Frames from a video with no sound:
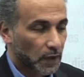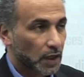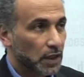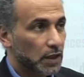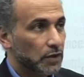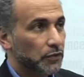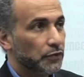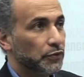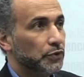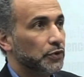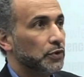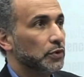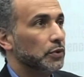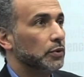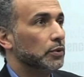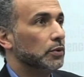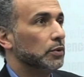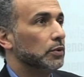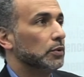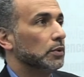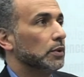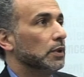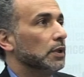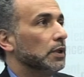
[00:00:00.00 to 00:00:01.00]
If
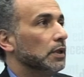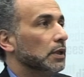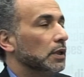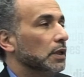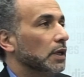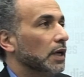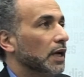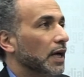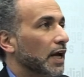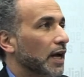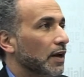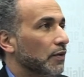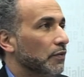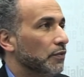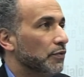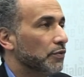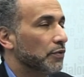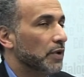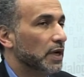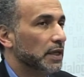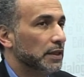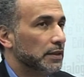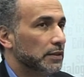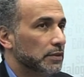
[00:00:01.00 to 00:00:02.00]
you have
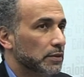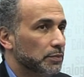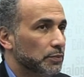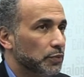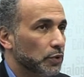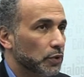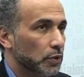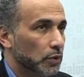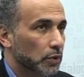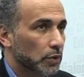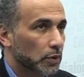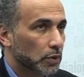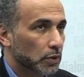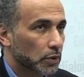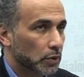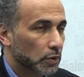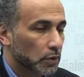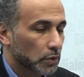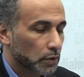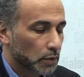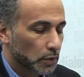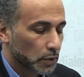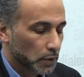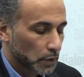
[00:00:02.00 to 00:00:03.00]
read the book,
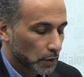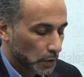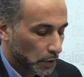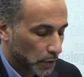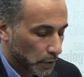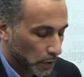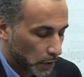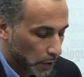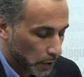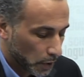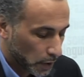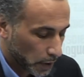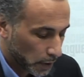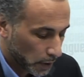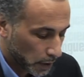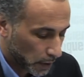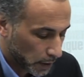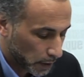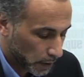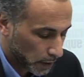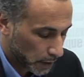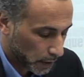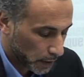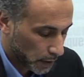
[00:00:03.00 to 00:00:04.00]

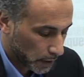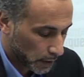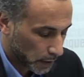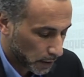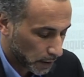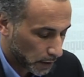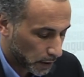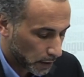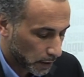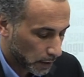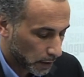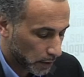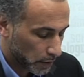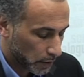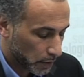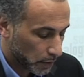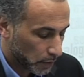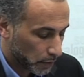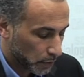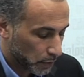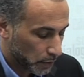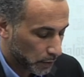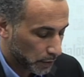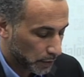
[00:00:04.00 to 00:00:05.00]
uh,
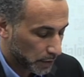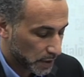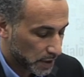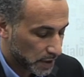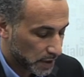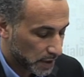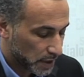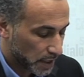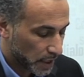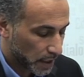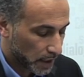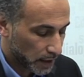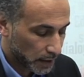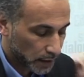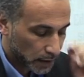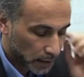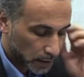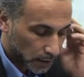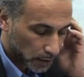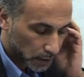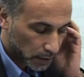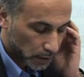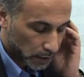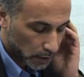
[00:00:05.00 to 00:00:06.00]
you
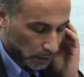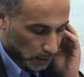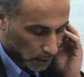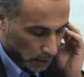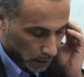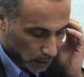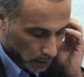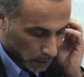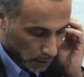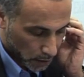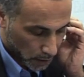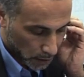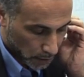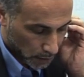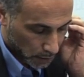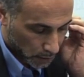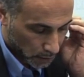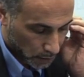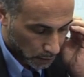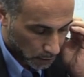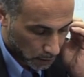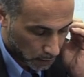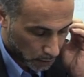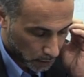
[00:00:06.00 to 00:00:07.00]
understand
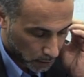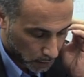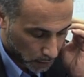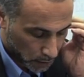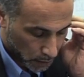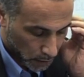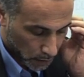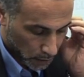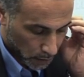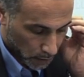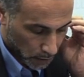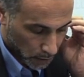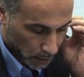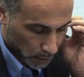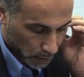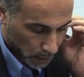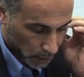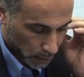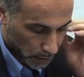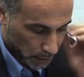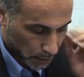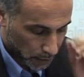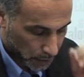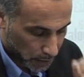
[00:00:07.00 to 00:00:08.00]
uh,
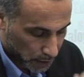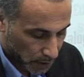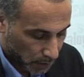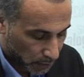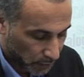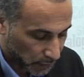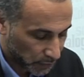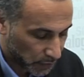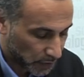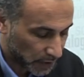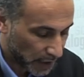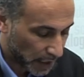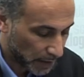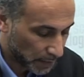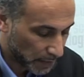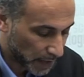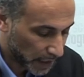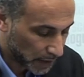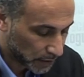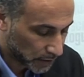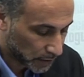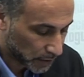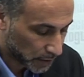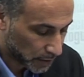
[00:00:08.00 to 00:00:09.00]
some of the
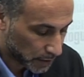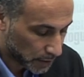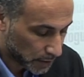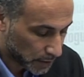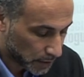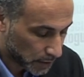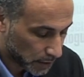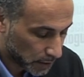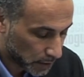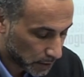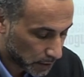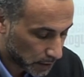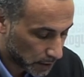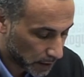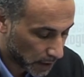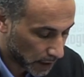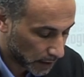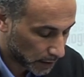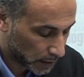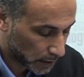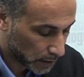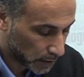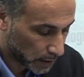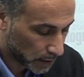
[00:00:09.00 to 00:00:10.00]
dimensions
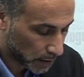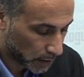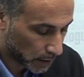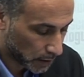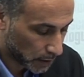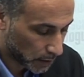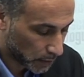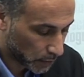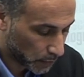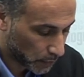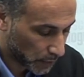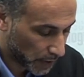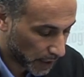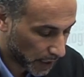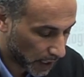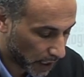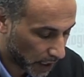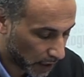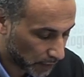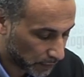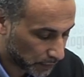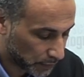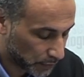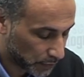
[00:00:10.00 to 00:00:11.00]
that uh, we
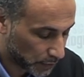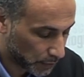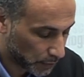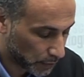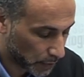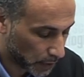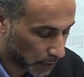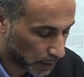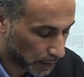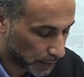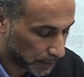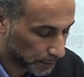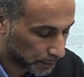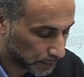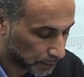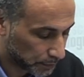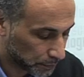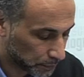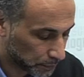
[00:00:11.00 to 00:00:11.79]
have to uh,